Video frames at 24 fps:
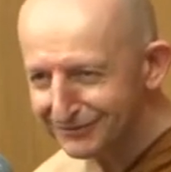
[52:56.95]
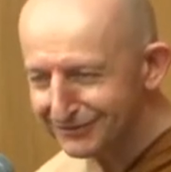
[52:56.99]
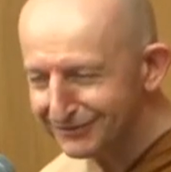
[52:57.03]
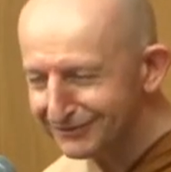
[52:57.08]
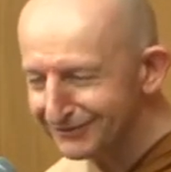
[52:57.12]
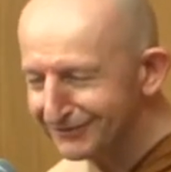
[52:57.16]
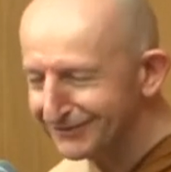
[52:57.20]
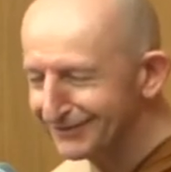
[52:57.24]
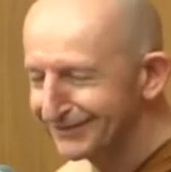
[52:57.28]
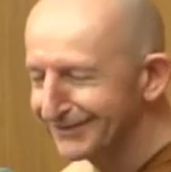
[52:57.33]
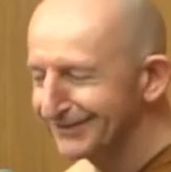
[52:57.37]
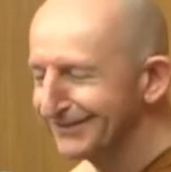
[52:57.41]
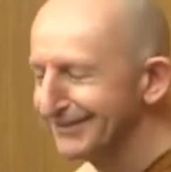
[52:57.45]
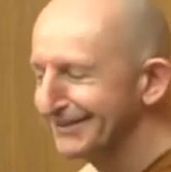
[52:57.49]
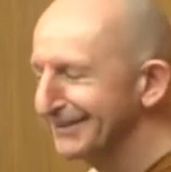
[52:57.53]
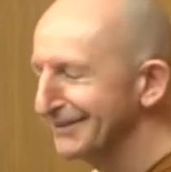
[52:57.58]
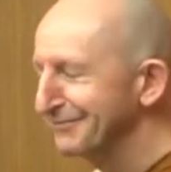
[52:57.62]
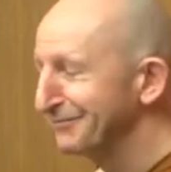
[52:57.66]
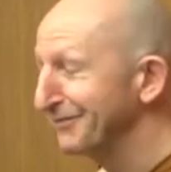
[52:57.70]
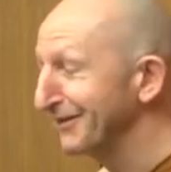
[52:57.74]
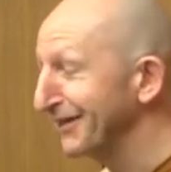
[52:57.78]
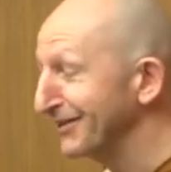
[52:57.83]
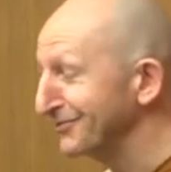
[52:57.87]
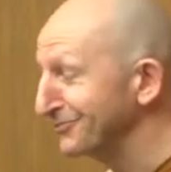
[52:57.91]
So.
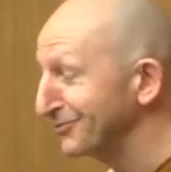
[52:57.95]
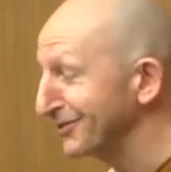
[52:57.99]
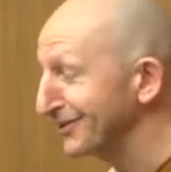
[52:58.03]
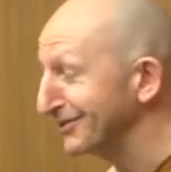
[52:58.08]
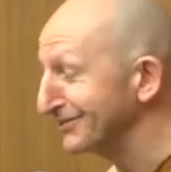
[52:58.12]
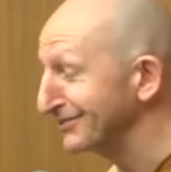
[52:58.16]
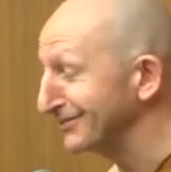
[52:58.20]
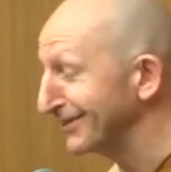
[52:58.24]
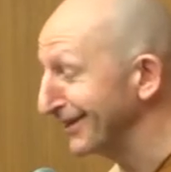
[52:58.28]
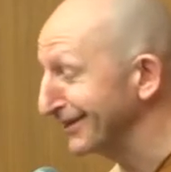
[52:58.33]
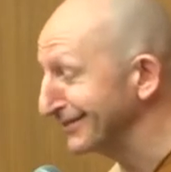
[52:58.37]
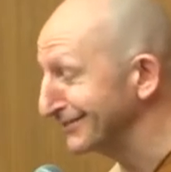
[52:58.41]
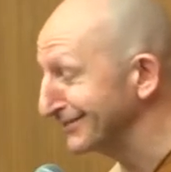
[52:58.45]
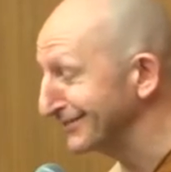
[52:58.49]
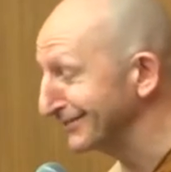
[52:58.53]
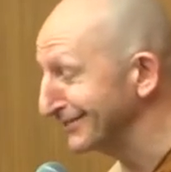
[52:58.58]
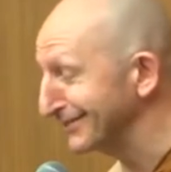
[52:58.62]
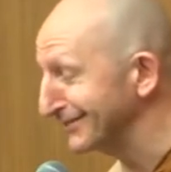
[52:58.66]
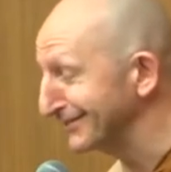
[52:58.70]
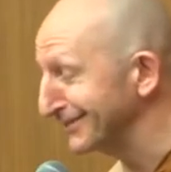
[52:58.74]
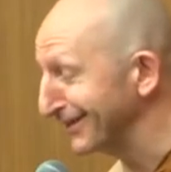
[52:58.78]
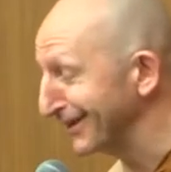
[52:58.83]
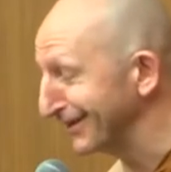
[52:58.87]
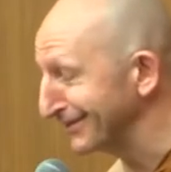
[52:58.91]
But that's what it says
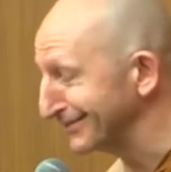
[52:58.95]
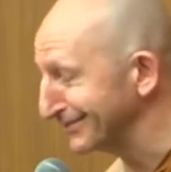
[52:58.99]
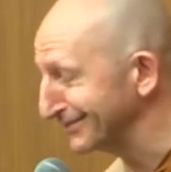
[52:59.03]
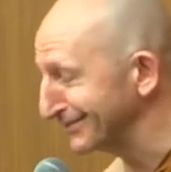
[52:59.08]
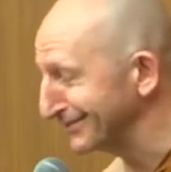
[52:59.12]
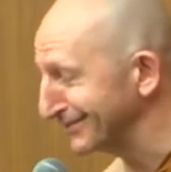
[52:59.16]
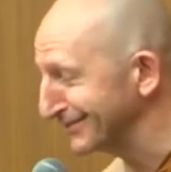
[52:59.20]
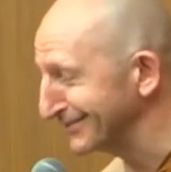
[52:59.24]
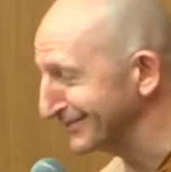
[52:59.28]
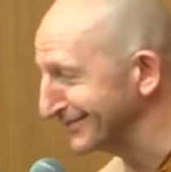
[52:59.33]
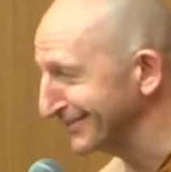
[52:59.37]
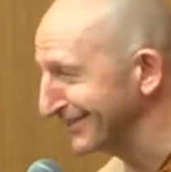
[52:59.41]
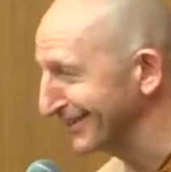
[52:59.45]
in the text.